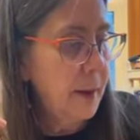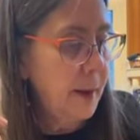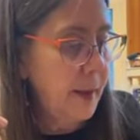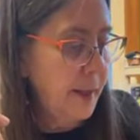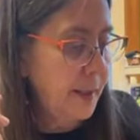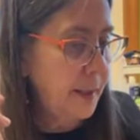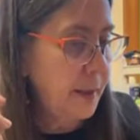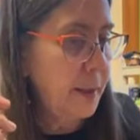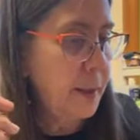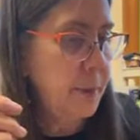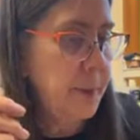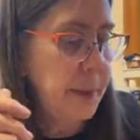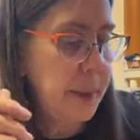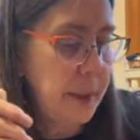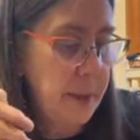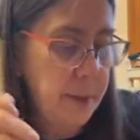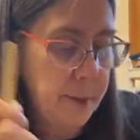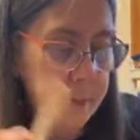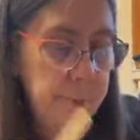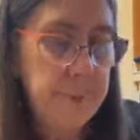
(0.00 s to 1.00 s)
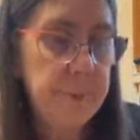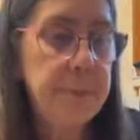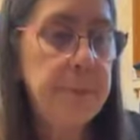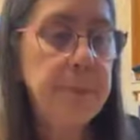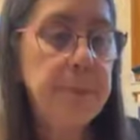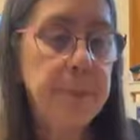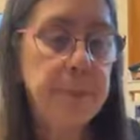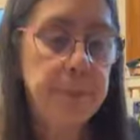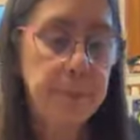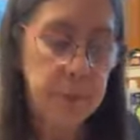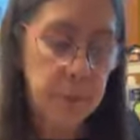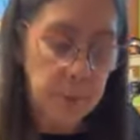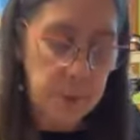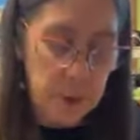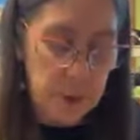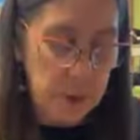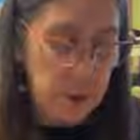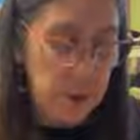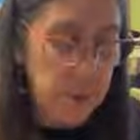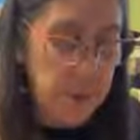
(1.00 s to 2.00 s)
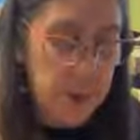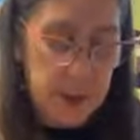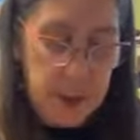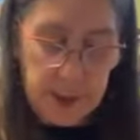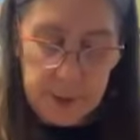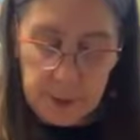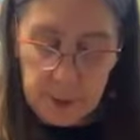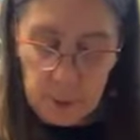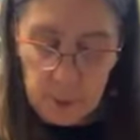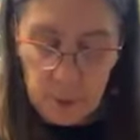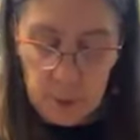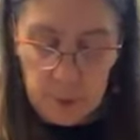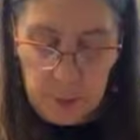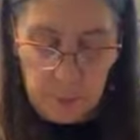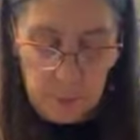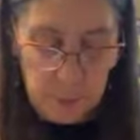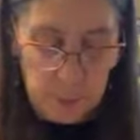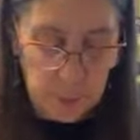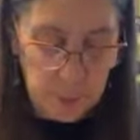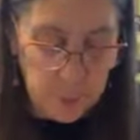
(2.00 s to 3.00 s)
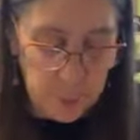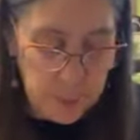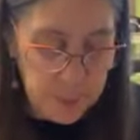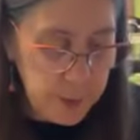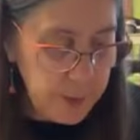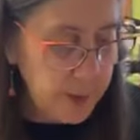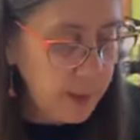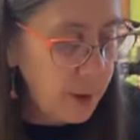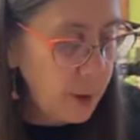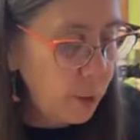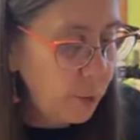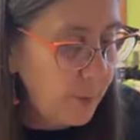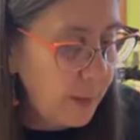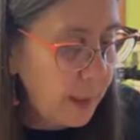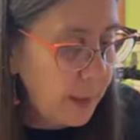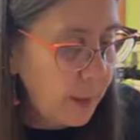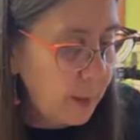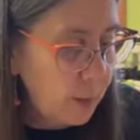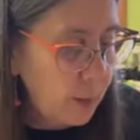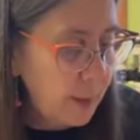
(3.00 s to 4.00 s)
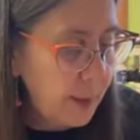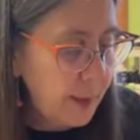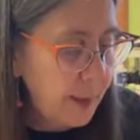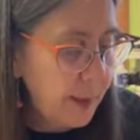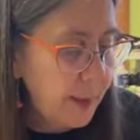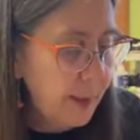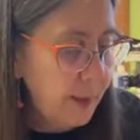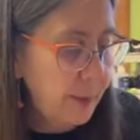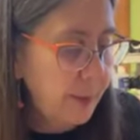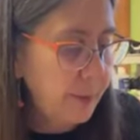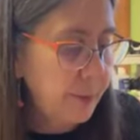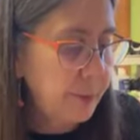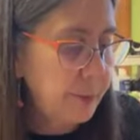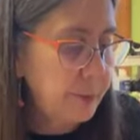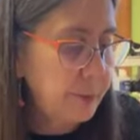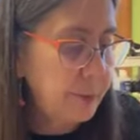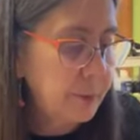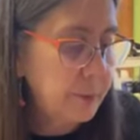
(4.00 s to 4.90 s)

All right, here we go. We're going to do the next one. We're going to put the snowman on now.